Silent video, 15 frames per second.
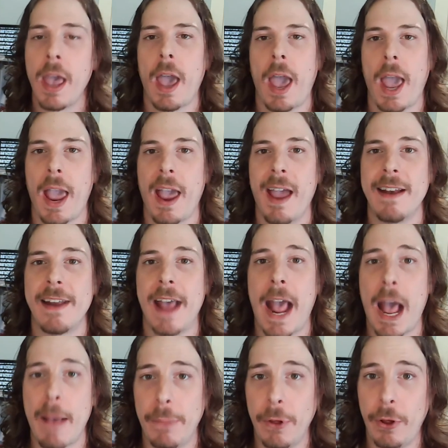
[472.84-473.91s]
and
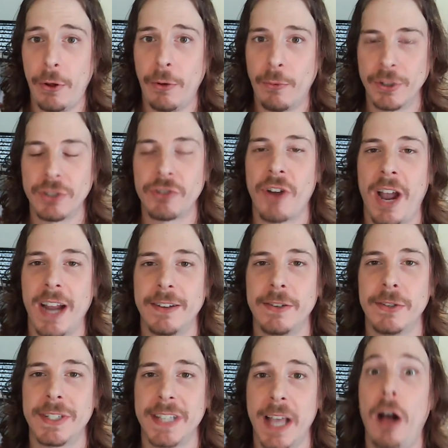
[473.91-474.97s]
Apple was trying to
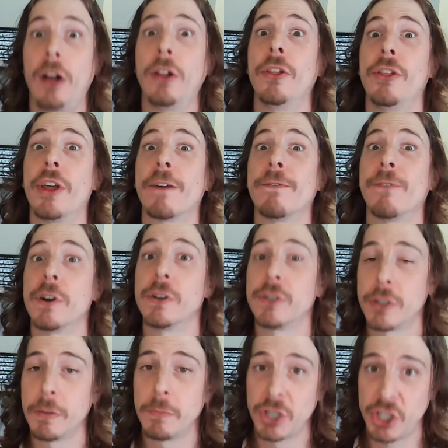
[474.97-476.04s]
sell their
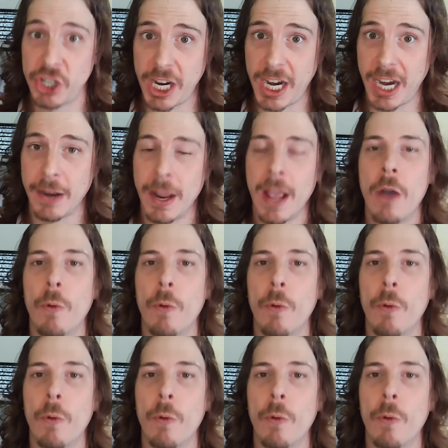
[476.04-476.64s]
first machine,